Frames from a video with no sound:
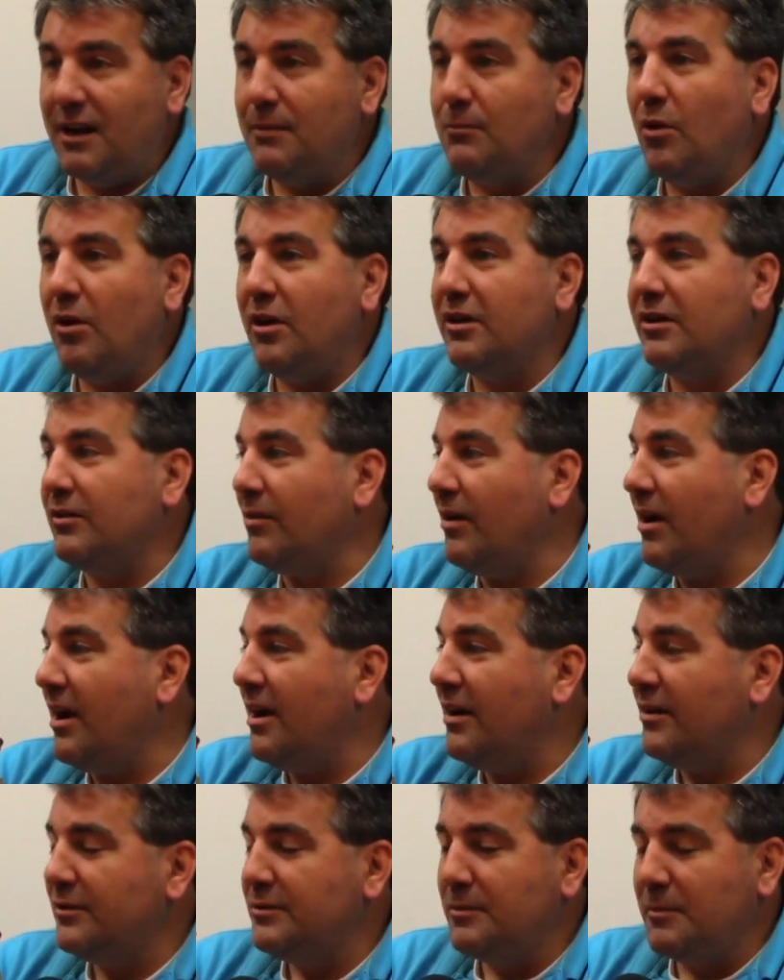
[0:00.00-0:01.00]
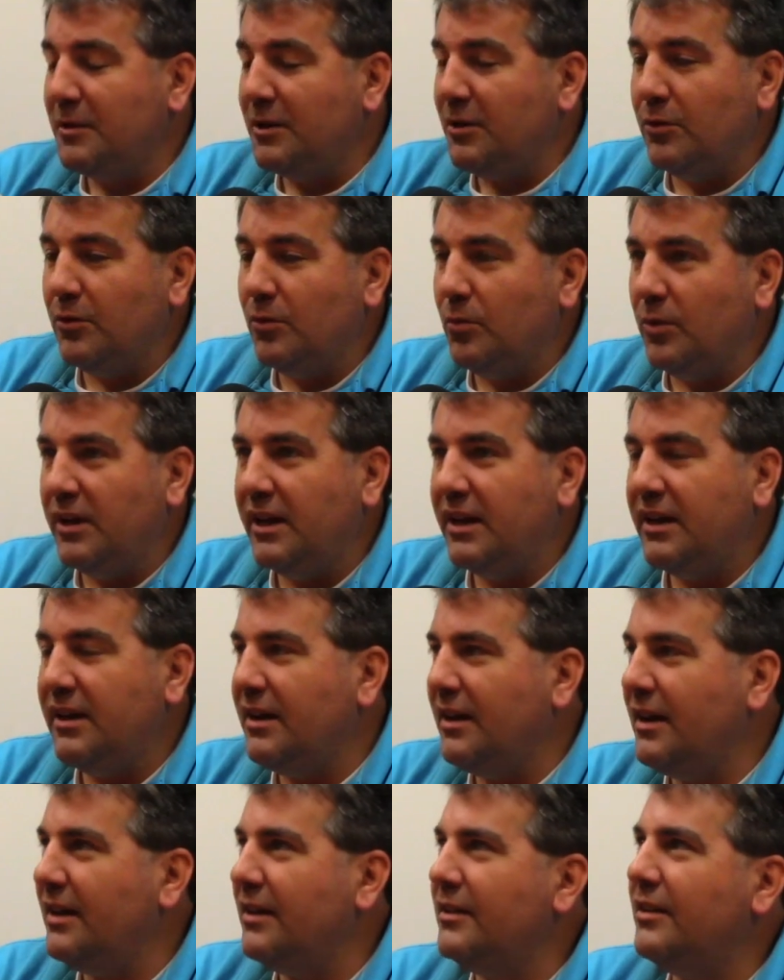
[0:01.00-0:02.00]
I'm walking around. It's the middle of the week,
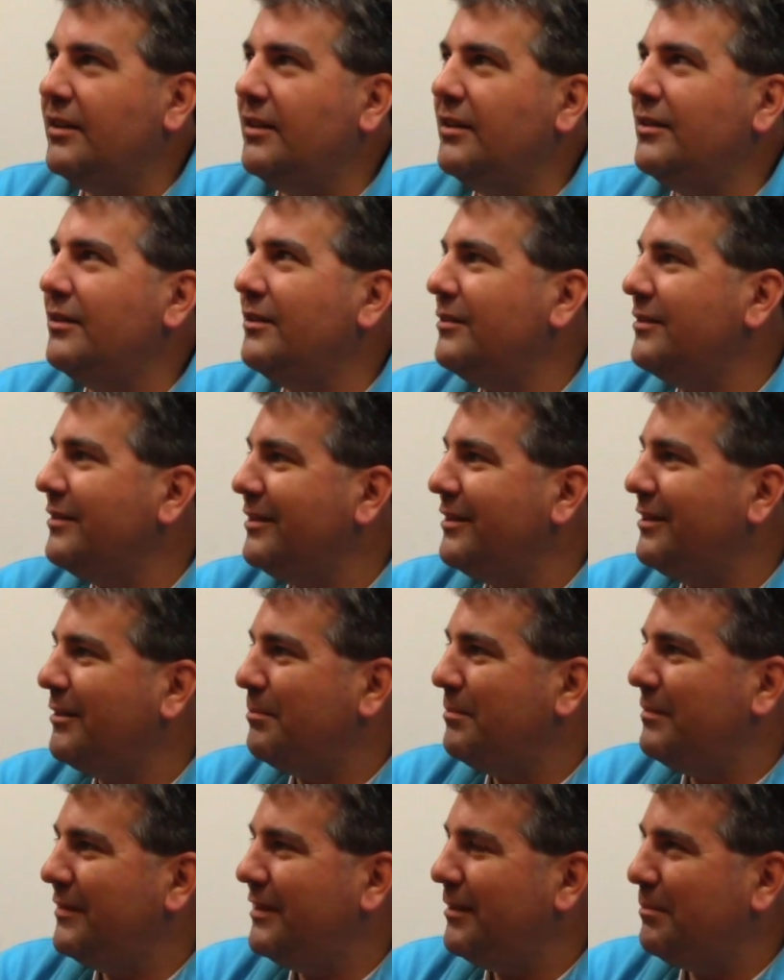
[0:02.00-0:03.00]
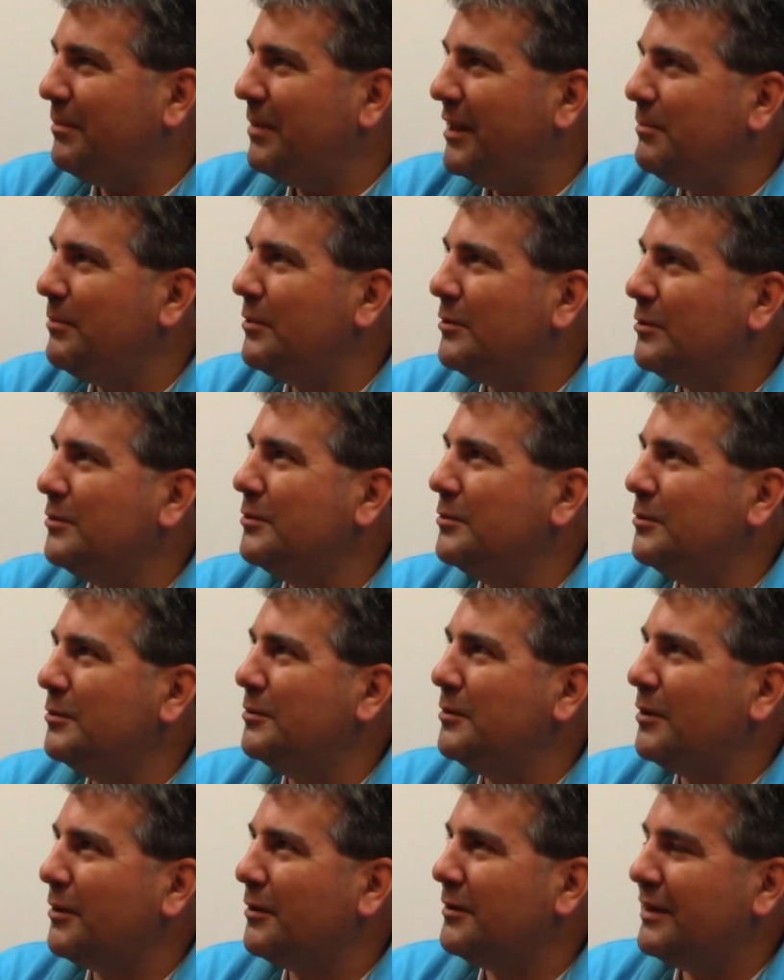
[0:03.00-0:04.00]
and the people
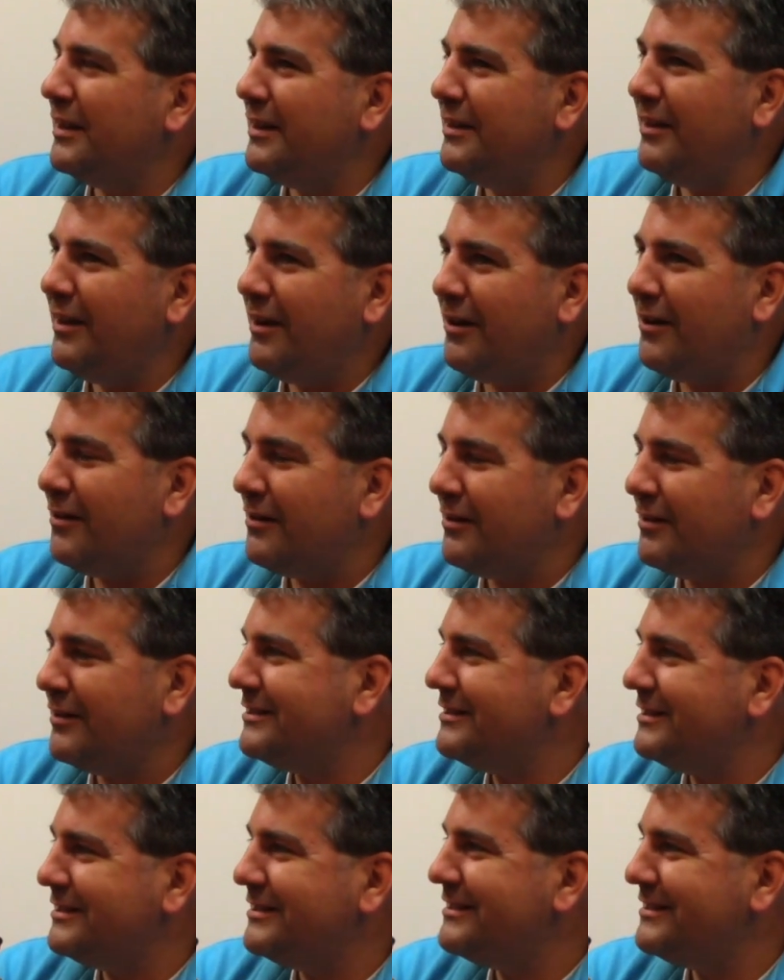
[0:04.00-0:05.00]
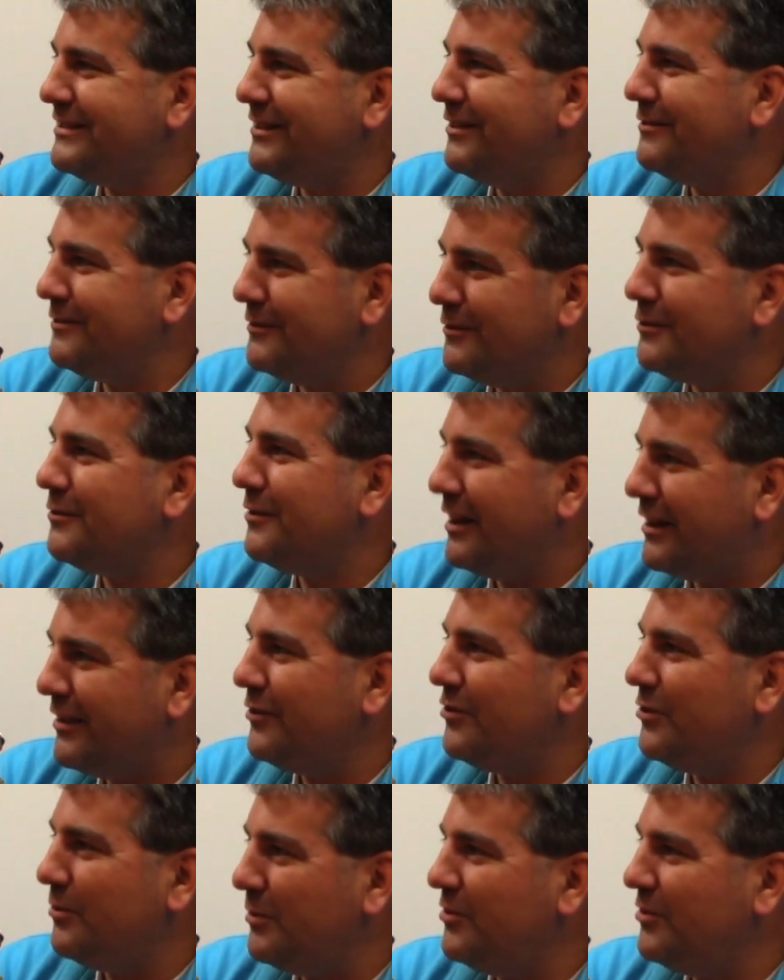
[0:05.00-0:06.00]
who are in there just don't look like they should be